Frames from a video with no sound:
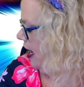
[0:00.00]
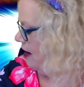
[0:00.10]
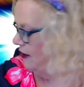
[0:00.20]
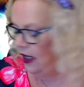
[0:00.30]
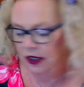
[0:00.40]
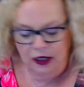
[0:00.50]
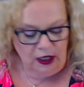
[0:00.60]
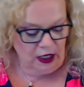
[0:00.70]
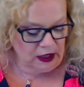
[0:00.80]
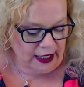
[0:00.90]
having,
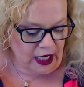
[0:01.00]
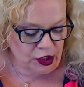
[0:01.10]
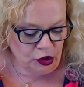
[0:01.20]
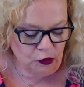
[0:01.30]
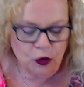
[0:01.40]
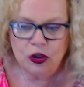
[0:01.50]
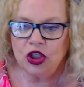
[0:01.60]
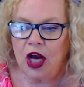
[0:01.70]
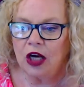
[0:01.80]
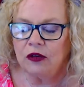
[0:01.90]
like on your root
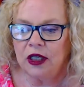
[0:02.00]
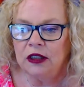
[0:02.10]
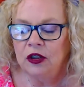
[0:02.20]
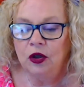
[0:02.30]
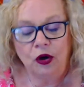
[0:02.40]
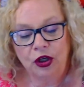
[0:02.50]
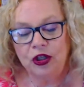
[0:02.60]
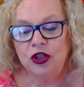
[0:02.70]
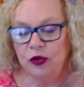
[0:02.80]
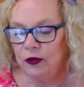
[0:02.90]
chakra, or you
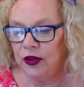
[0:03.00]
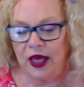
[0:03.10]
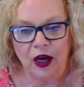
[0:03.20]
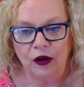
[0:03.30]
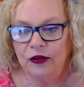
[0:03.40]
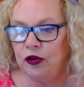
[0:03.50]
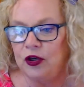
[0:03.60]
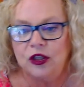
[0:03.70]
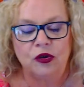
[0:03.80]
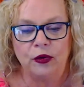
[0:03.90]
could do it with the health. You
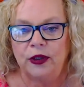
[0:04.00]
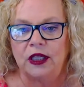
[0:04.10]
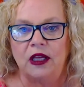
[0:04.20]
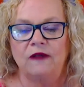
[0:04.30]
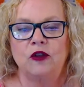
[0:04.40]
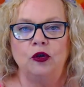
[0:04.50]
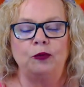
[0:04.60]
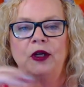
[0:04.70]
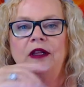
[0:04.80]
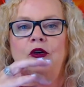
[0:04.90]
could do it with the love too.
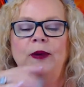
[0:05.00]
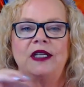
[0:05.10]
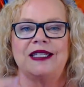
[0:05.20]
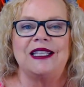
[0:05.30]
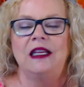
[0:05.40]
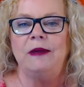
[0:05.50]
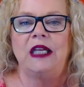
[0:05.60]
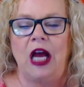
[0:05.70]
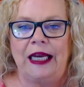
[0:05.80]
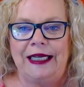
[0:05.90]
Put a little bit of
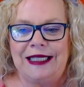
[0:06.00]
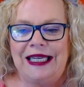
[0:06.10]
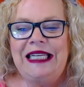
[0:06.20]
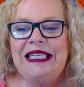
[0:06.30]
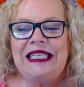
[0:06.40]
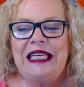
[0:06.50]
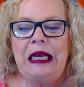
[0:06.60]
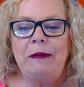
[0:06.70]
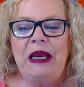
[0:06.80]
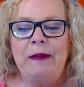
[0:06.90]
cinnamon on it.
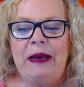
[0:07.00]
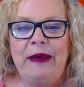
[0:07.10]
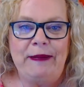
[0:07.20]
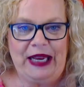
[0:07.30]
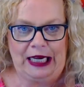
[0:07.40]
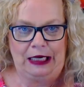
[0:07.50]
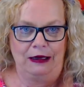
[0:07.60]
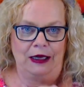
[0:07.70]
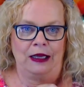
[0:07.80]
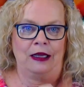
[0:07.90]
Cinnamon, min, min, min.
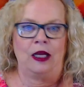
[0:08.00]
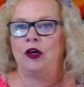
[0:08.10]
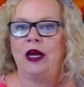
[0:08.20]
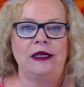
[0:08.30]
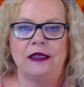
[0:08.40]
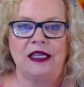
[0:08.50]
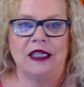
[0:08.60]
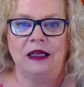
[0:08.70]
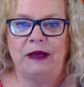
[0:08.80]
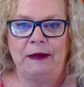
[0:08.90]
I, I don't know how to say
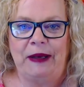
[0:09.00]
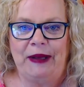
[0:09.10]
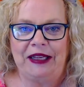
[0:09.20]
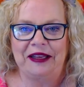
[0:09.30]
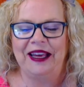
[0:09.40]
cinnamon, min, min.